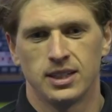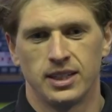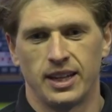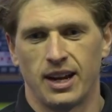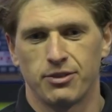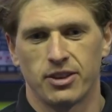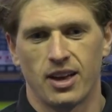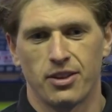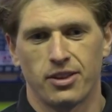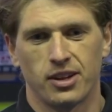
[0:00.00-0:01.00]
then after
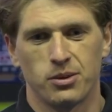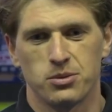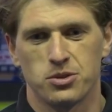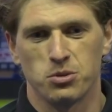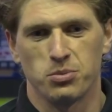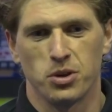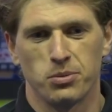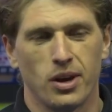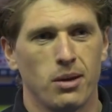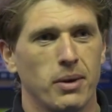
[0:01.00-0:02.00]
that, I think it was
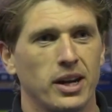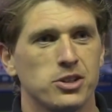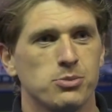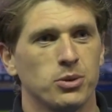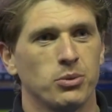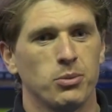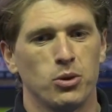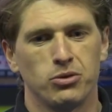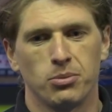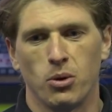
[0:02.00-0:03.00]
superb game management. We
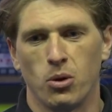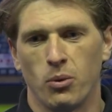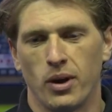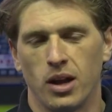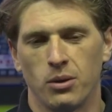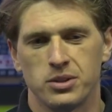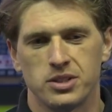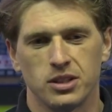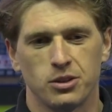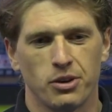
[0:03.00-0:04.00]
moved the ball well. We
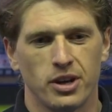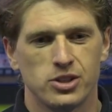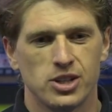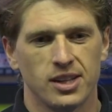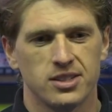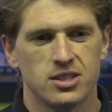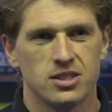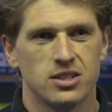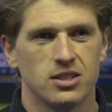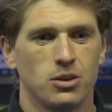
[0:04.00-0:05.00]
still created
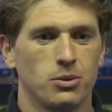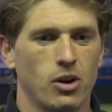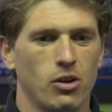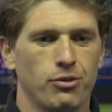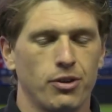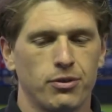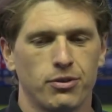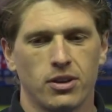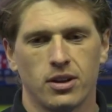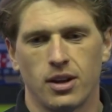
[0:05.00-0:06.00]
chances. You know, we got a
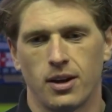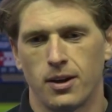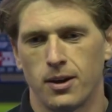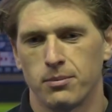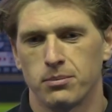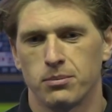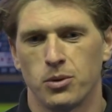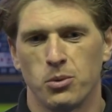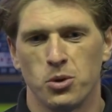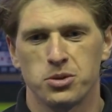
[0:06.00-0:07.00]
fifth.
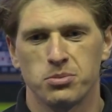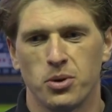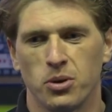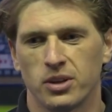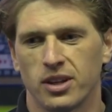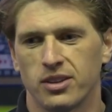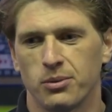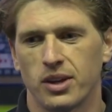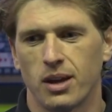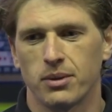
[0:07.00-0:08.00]
But most importantly, I
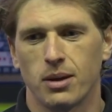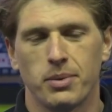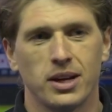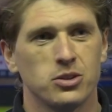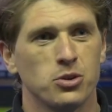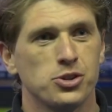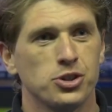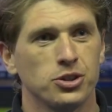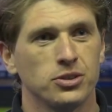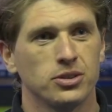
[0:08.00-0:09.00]
think we kept that back door
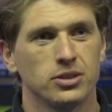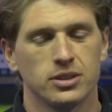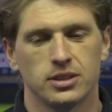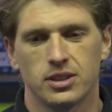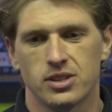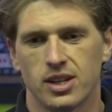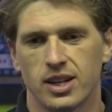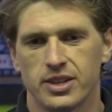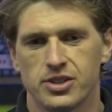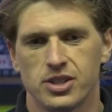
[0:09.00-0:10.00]
shut, because a
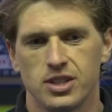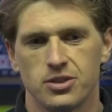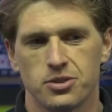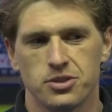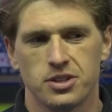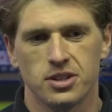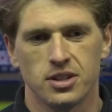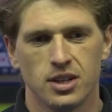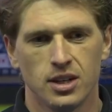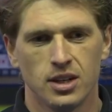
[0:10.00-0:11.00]
clean sheet does the